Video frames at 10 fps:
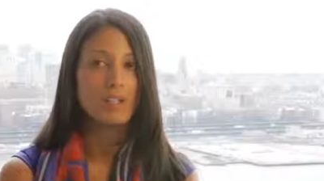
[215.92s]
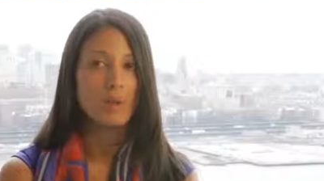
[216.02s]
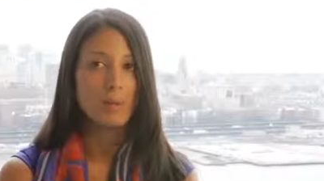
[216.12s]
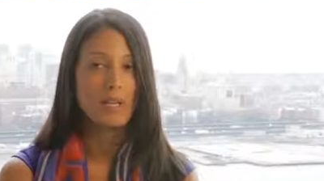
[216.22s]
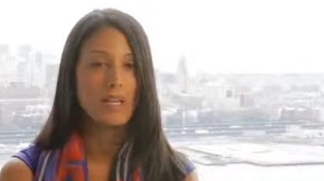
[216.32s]

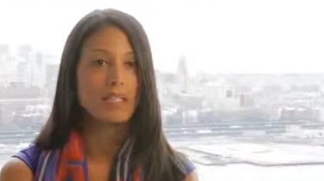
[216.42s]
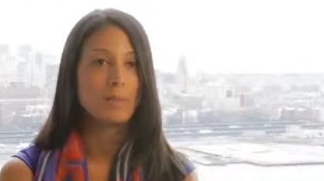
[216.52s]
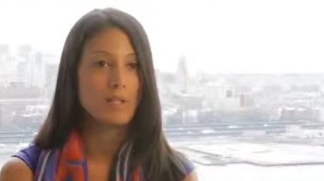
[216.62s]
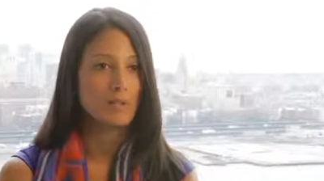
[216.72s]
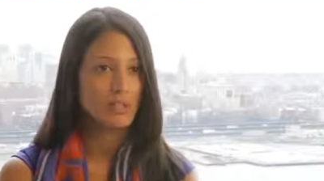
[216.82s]
globally has
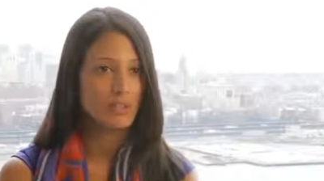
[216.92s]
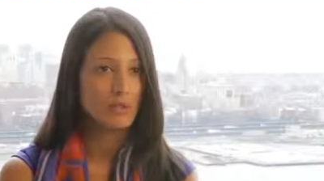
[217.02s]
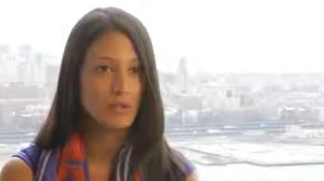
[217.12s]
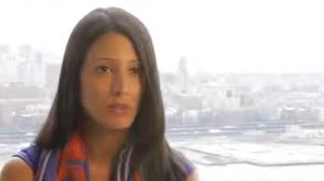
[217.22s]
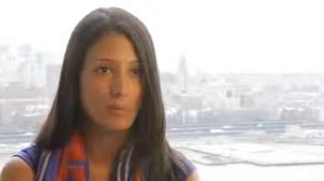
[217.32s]
been using
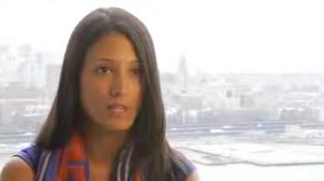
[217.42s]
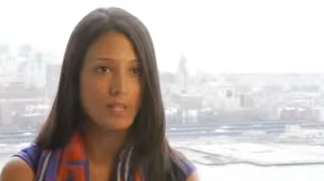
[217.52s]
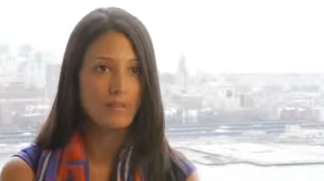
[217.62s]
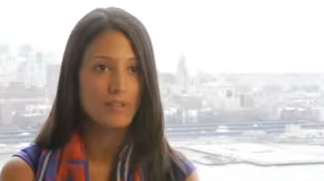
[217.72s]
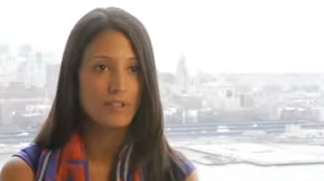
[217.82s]
social
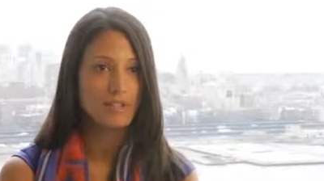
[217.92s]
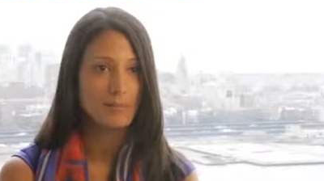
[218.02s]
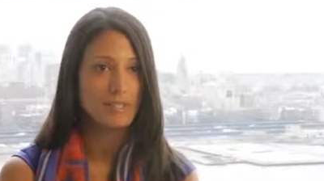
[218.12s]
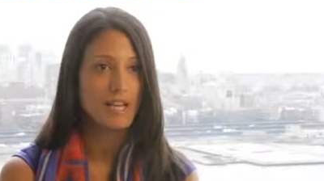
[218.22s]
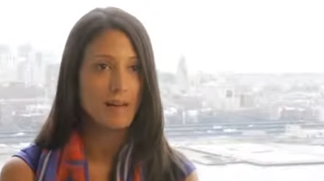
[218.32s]
media for
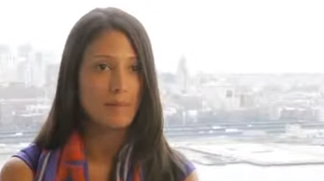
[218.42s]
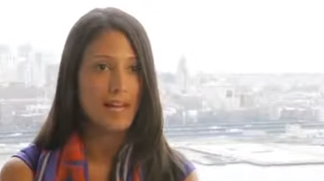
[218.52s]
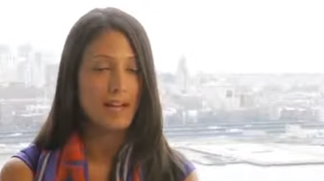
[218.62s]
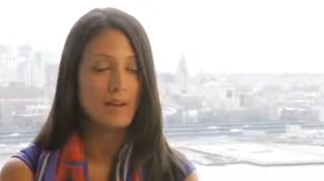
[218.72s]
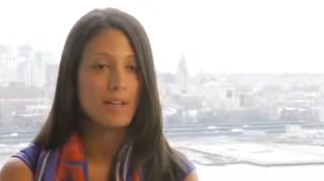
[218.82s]
some time
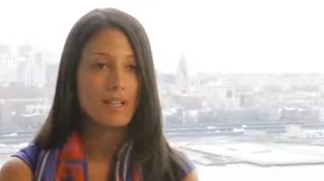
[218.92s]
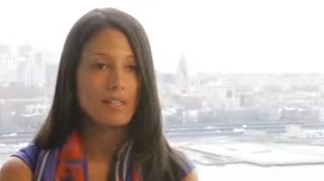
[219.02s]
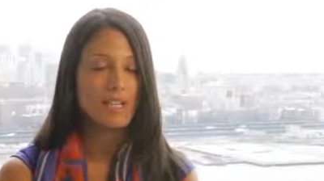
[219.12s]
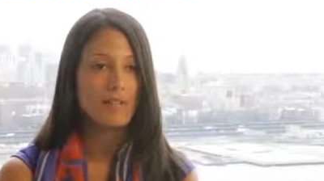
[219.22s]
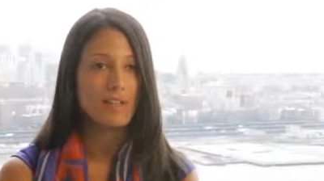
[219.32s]
now.
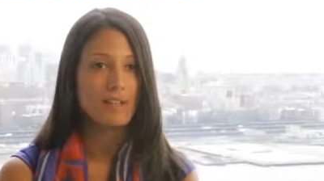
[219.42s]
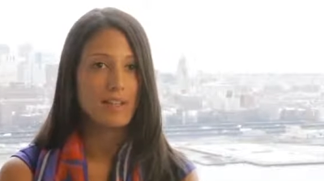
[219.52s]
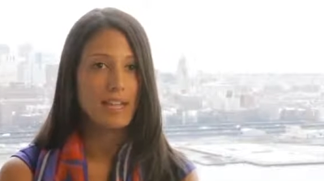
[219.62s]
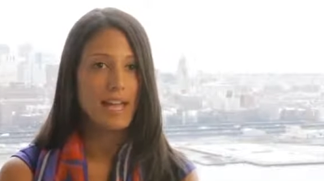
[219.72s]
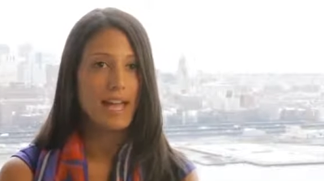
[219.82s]

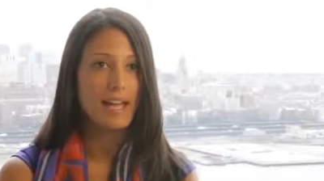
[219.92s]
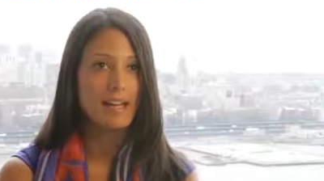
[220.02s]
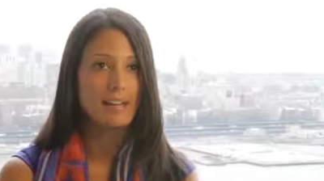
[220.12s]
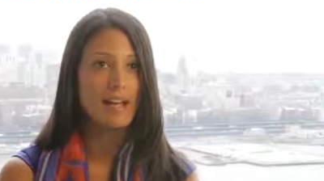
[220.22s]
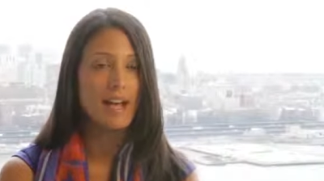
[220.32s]
Definitely,
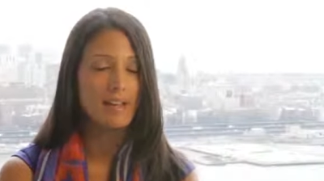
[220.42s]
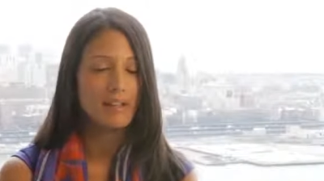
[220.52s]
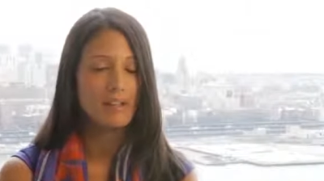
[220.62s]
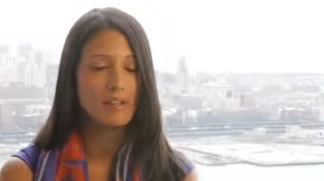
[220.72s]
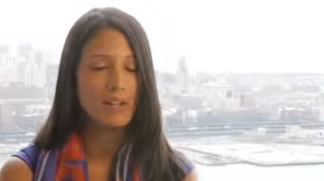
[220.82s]
and I,
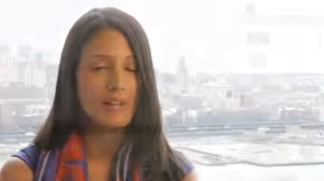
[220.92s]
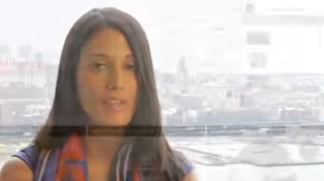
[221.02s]
you know, I